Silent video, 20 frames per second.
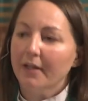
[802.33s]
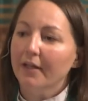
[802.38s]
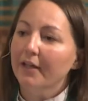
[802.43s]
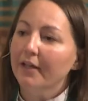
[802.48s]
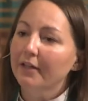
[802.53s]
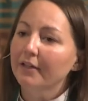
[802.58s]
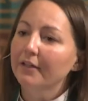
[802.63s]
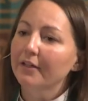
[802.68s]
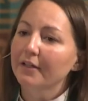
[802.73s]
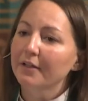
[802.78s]

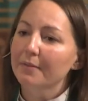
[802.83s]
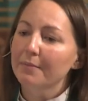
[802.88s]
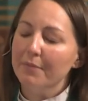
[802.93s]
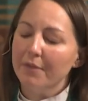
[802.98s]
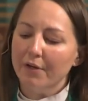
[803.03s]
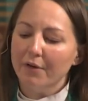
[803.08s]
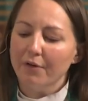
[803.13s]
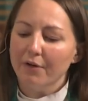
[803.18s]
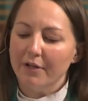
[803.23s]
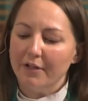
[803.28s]
In him
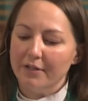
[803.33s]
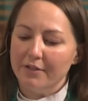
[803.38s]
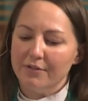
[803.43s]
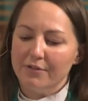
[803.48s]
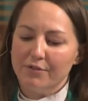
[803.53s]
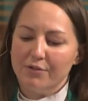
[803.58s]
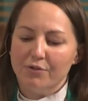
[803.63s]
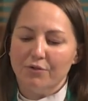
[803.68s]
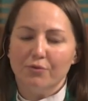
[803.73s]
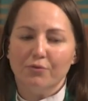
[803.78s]
there
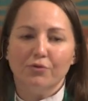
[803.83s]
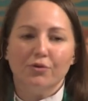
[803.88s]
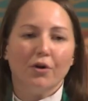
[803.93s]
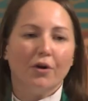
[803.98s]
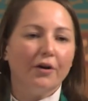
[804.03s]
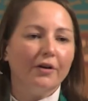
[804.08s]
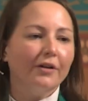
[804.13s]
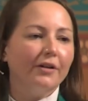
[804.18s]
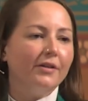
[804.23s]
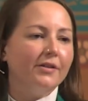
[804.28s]
is no
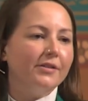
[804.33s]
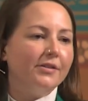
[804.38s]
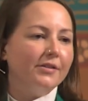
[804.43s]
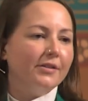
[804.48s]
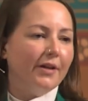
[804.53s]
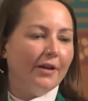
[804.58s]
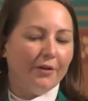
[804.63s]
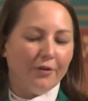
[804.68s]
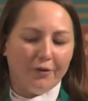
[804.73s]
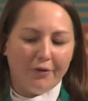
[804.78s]
darkness
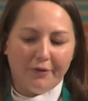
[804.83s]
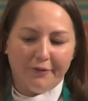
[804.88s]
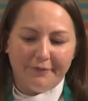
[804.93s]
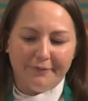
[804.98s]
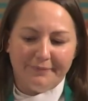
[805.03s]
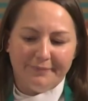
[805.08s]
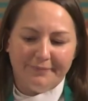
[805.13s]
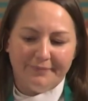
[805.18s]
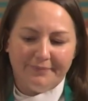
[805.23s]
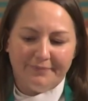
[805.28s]
at all.
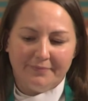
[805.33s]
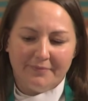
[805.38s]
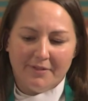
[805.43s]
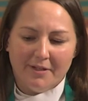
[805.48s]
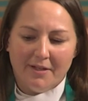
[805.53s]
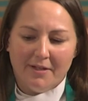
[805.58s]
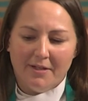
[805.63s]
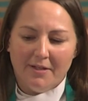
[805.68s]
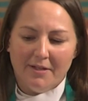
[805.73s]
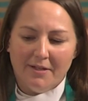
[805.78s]

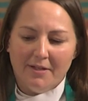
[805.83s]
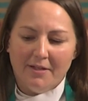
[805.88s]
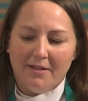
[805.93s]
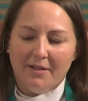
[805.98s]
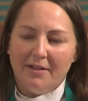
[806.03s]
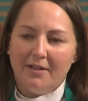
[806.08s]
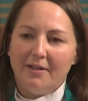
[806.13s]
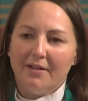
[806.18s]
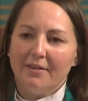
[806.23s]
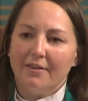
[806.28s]

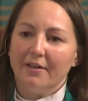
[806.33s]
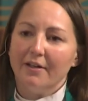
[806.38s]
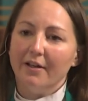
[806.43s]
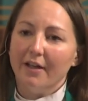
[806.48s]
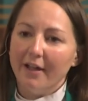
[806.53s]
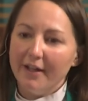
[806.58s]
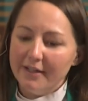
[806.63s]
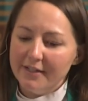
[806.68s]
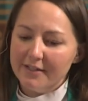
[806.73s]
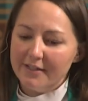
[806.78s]
The
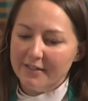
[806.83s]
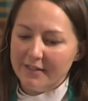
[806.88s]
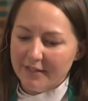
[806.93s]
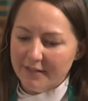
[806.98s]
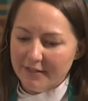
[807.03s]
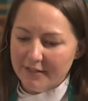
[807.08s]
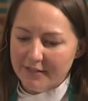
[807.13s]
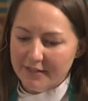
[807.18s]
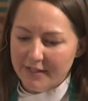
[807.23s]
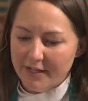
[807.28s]
night
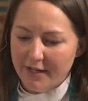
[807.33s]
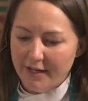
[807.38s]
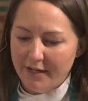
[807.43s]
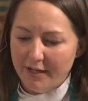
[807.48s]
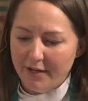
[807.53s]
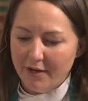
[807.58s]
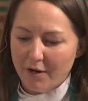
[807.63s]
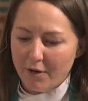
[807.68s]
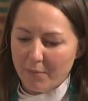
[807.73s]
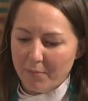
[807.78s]
and the
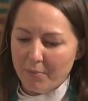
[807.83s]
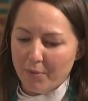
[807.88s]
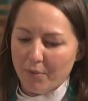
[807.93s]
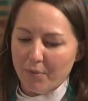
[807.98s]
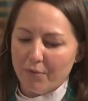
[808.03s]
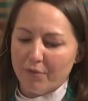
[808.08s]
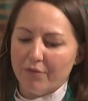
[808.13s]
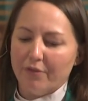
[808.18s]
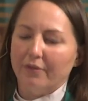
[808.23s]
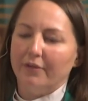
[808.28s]
day are
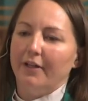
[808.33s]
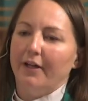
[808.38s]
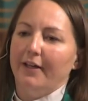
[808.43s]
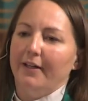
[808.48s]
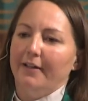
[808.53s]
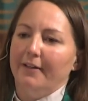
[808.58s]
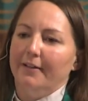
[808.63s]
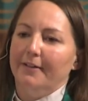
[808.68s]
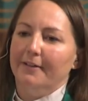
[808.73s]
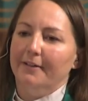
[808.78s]
both
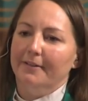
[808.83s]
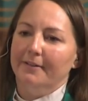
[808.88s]
alike.